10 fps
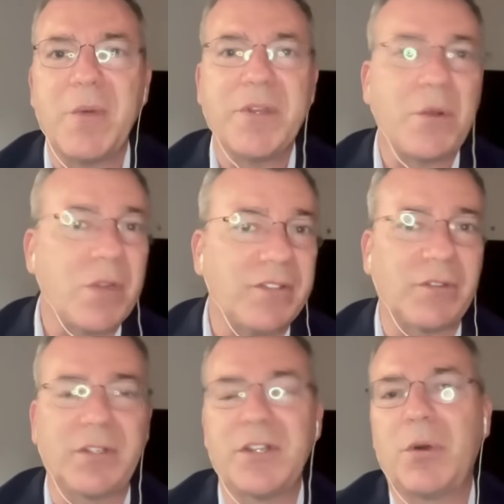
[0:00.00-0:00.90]
We don't
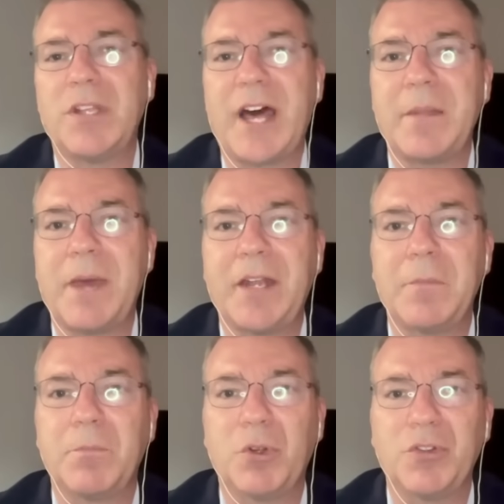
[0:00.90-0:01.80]
necessarily know a lot about
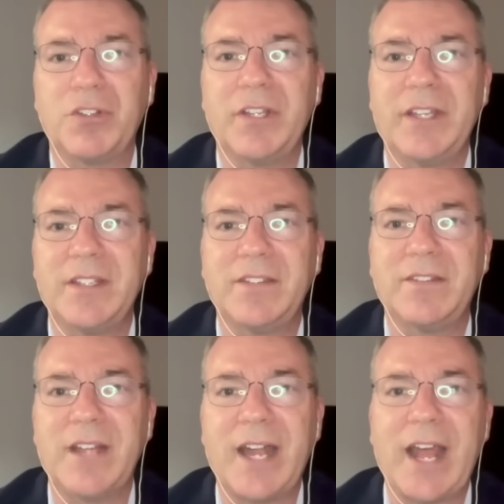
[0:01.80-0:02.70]
him personally, and this is
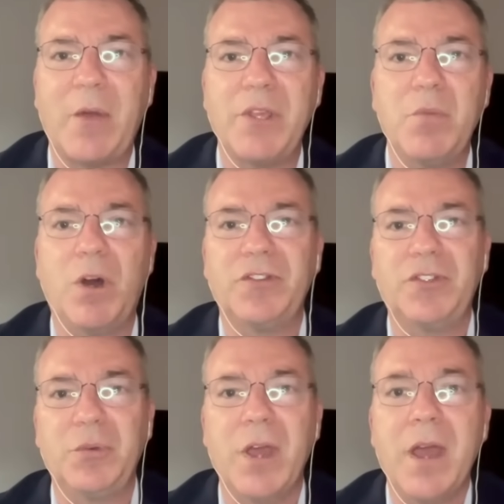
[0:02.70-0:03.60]
not how he wants
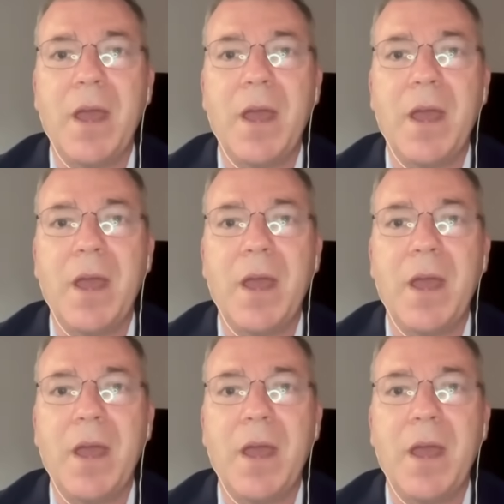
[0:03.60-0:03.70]
to